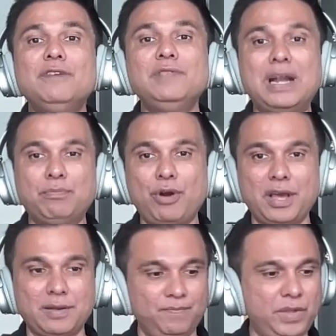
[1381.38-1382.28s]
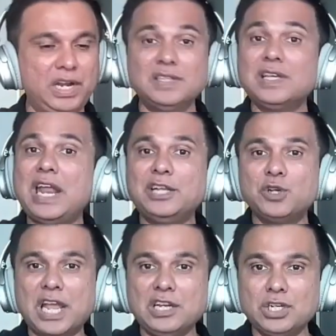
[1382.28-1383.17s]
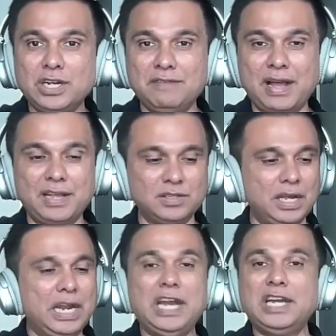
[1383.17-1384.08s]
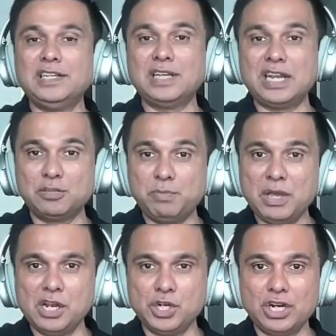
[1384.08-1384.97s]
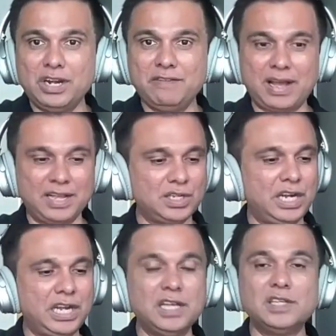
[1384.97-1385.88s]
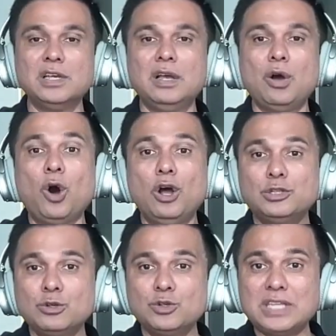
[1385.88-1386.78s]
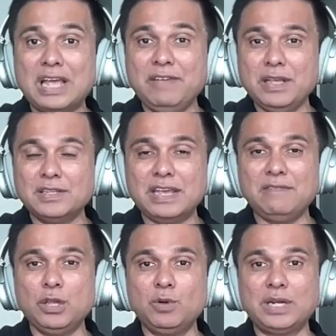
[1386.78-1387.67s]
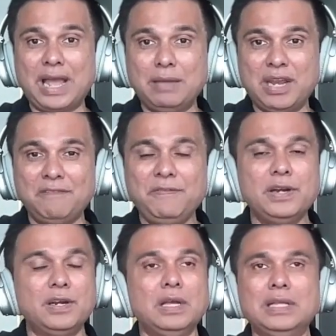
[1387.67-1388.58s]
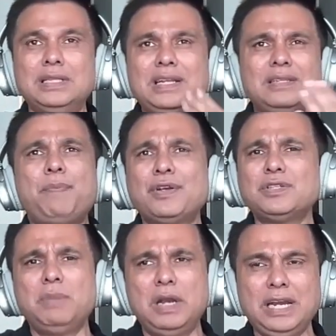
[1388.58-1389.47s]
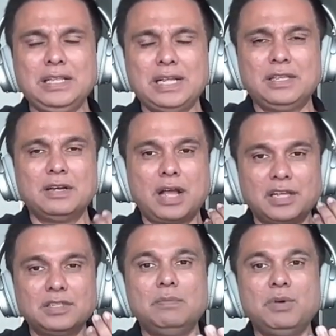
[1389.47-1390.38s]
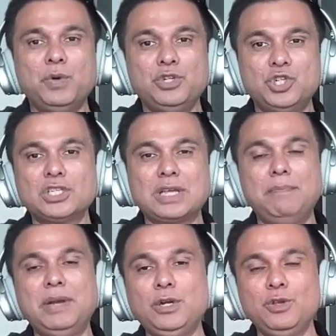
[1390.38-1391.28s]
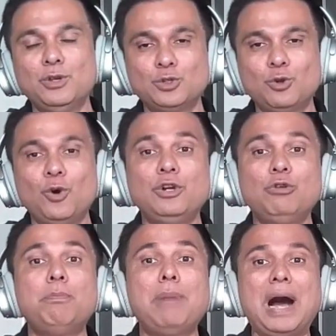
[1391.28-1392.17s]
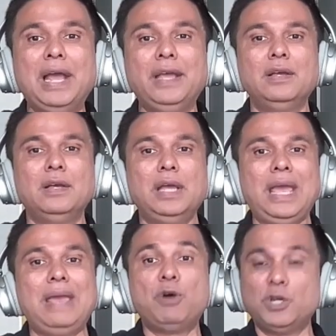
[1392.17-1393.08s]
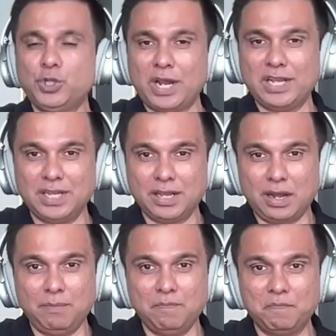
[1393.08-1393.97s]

of that product. It is an education device. It is an experiential device. It is also saving you time and effort. There is a possibility that the customer would just come into your store to buy a moisturizing cream,